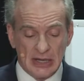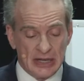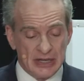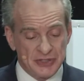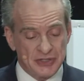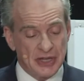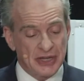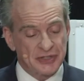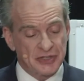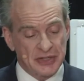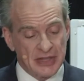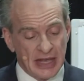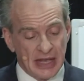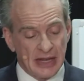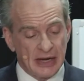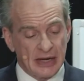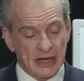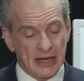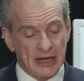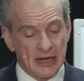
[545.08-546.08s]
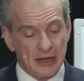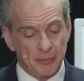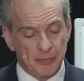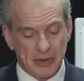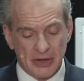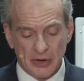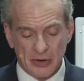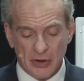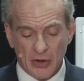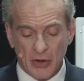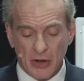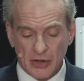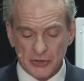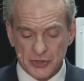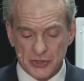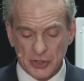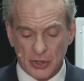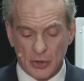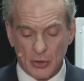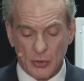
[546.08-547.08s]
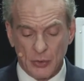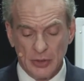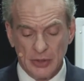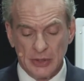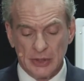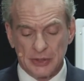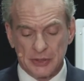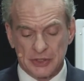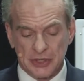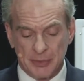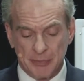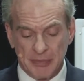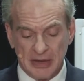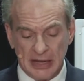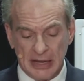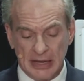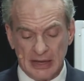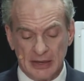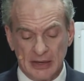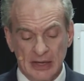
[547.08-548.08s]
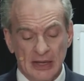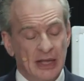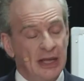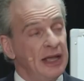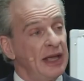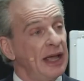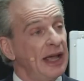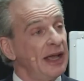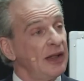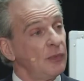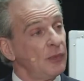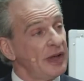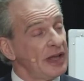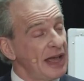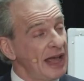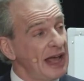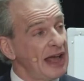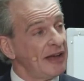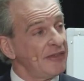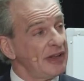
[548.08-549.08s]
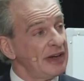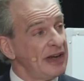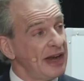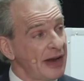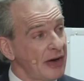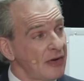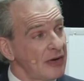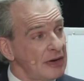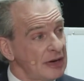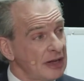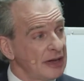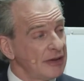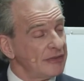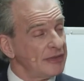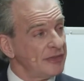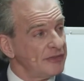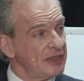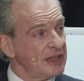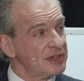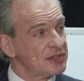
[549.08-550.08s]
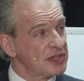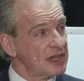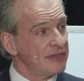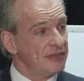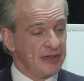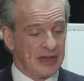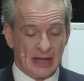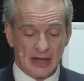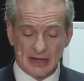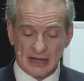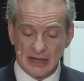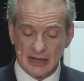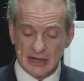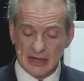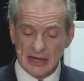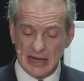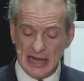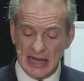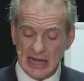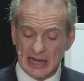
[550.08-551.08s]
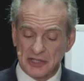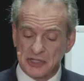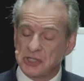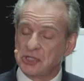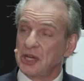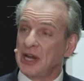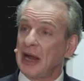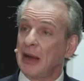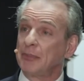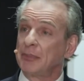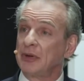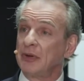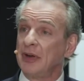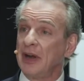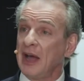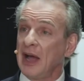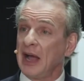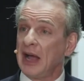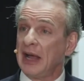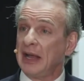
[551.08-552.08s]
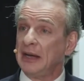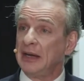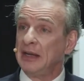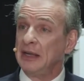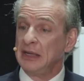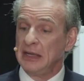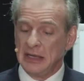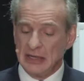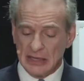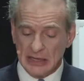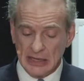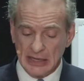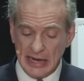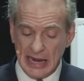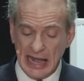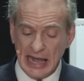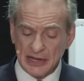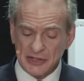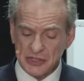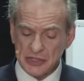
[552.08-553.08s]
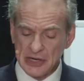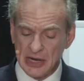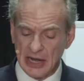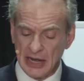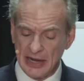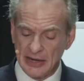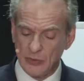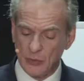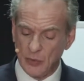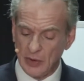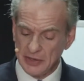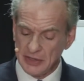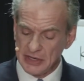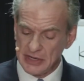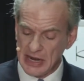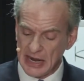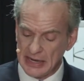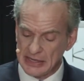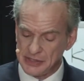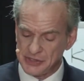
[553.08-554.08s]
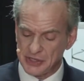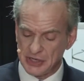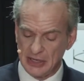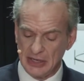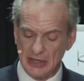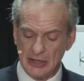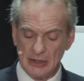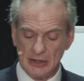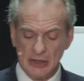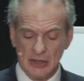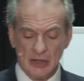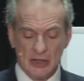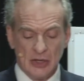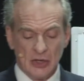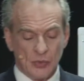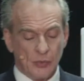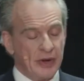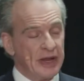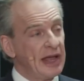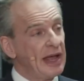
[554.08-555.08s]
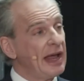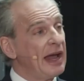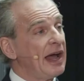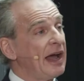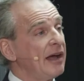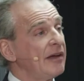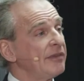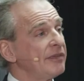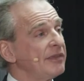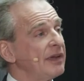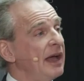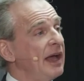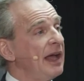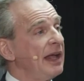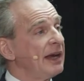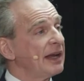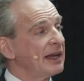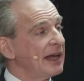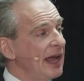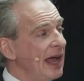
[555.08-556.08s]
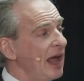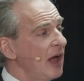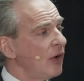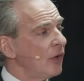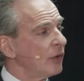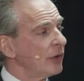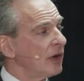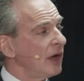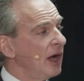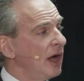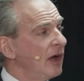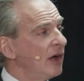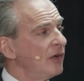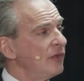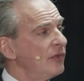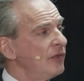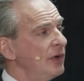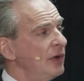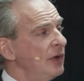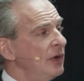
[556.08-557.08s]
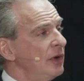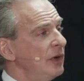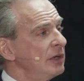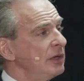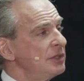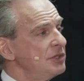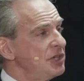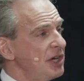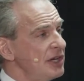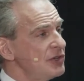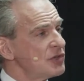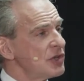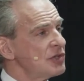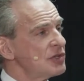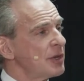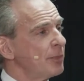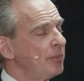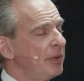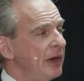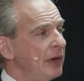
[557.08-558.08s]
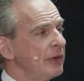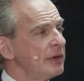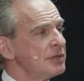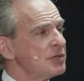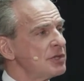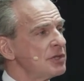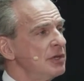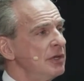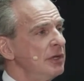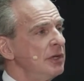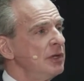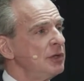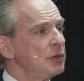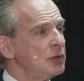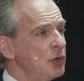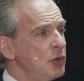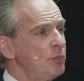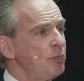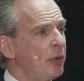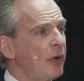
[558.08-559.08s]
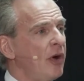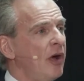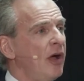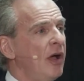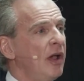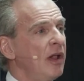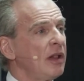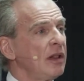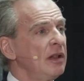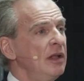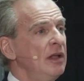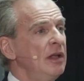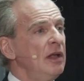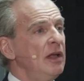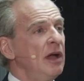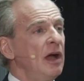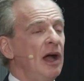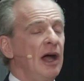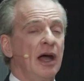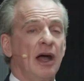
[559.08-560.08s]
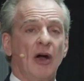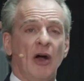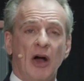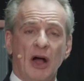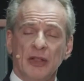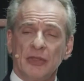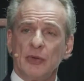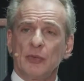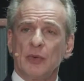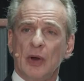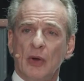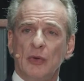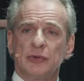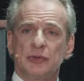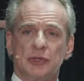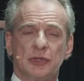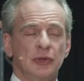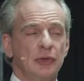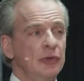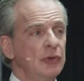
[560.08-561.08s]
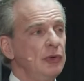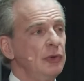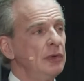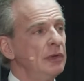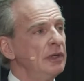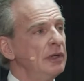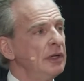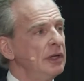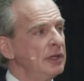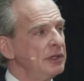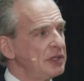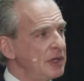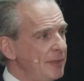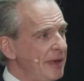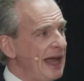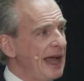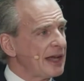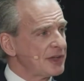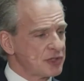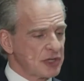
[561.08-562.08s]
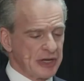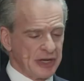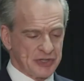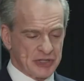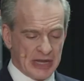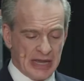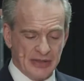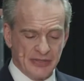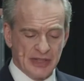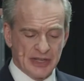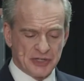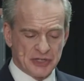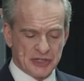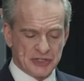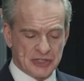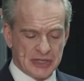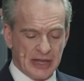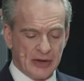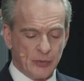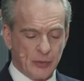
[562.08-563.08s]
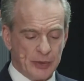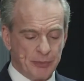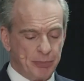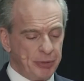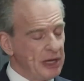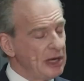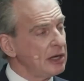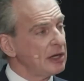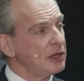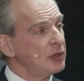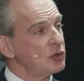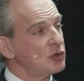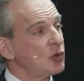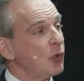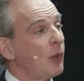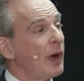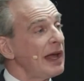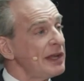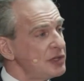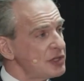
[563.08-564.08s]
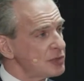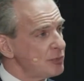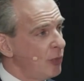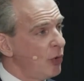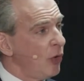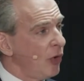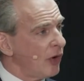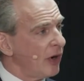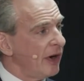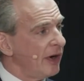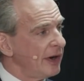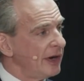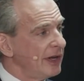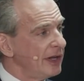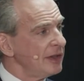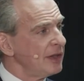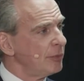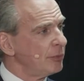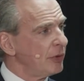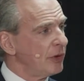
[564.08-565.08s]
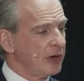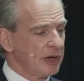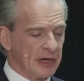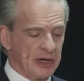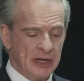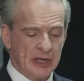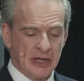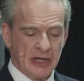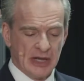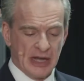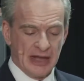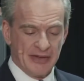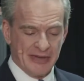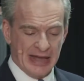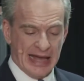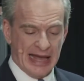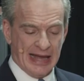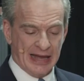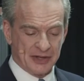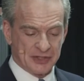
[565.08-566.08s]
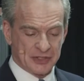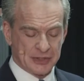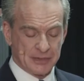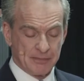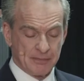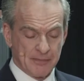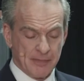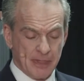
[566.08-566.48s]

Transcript: He says, Then he appeared also to me. And we have a narrative of this event in Acts chapter 9. In Acts 9, 1 to 19, we have an account of Jesus' appearance to Paul uh, on the road to Damascus. And this is then repeated twice more in the book of Acts.